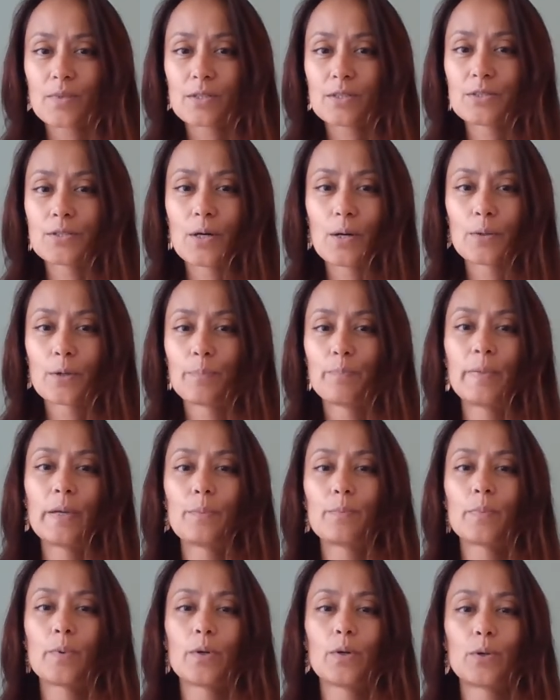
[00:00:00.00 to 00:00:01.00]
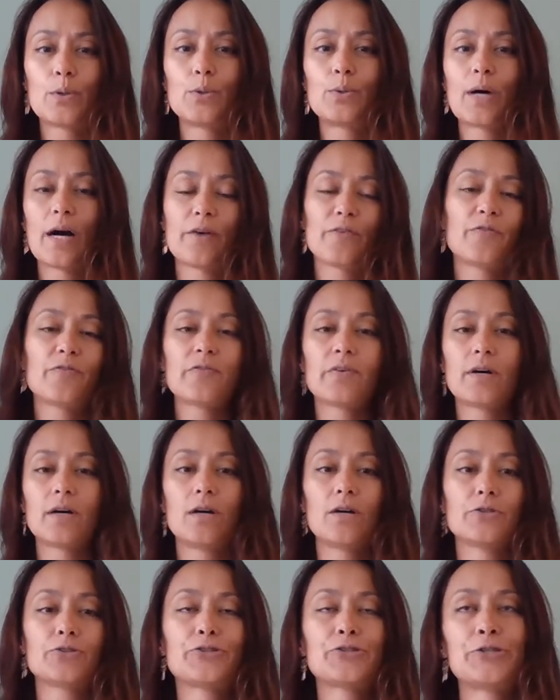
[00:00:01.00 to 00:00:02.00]
So the people who I
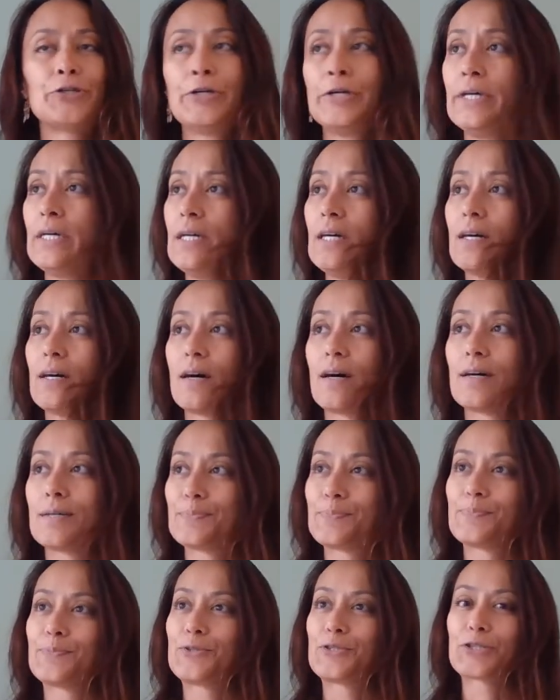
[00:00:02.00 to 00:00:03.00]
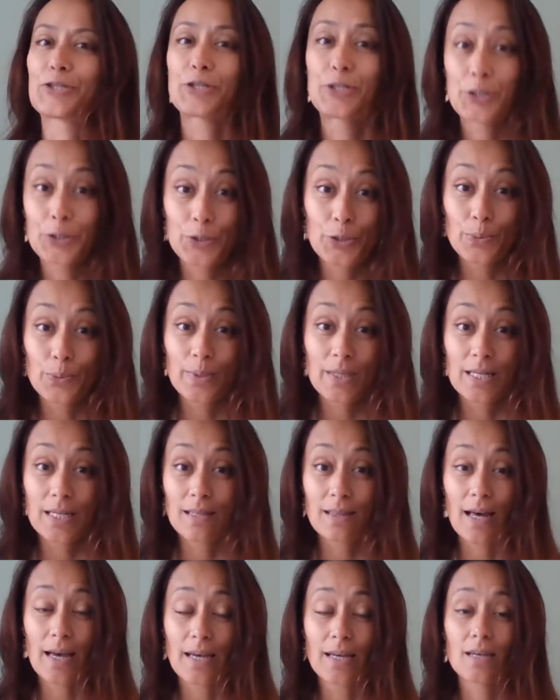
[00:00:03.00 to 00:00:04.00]
felt secure
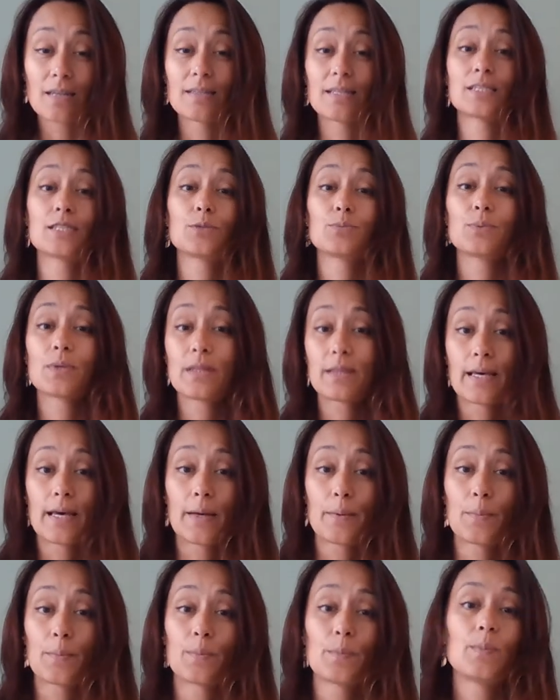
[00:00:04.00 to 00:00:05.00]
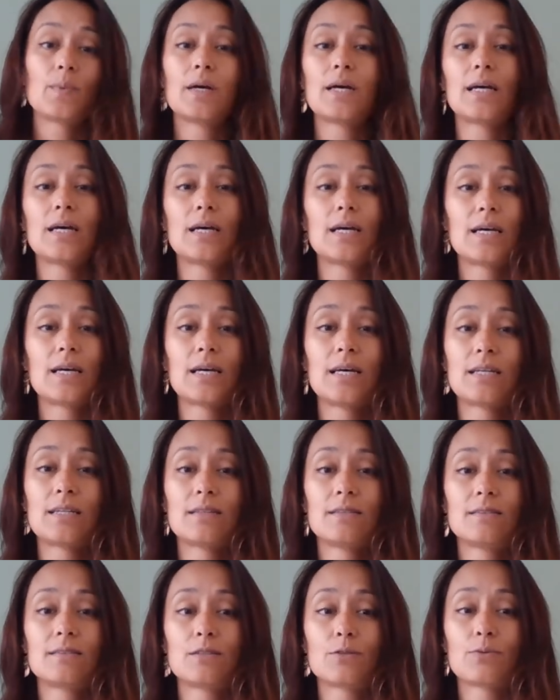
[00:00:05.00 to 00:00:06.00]
with, I connected with them,
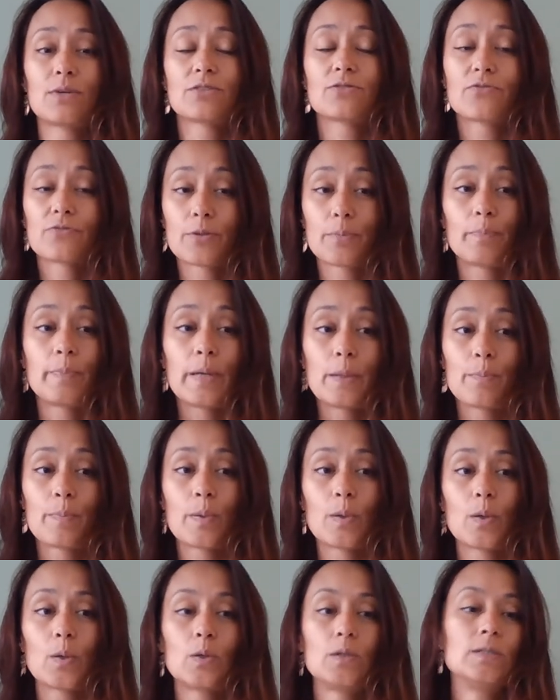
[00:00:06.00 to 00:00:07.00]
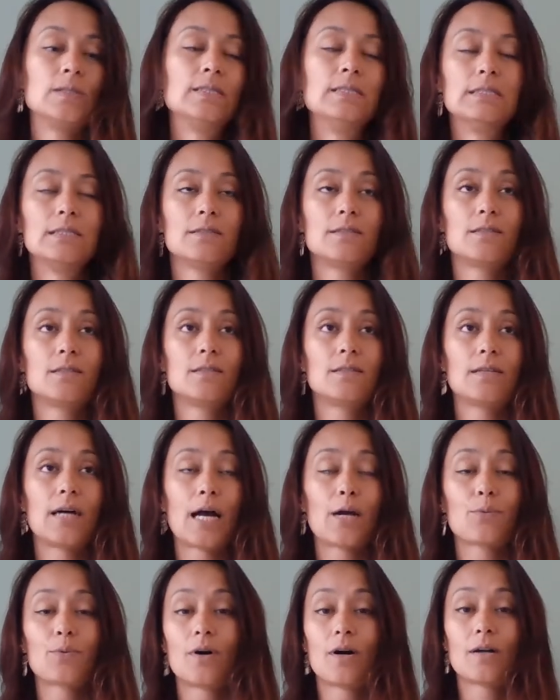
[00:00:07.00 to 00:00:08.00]
and the rest of the people,
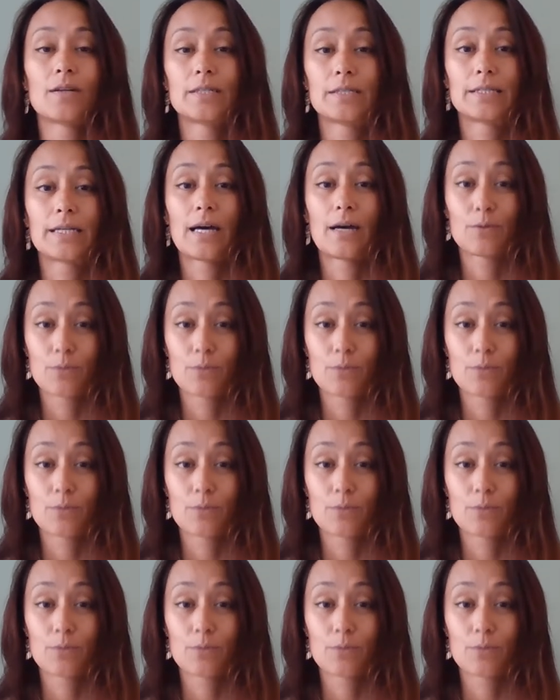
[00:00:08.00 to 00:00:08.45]
I rather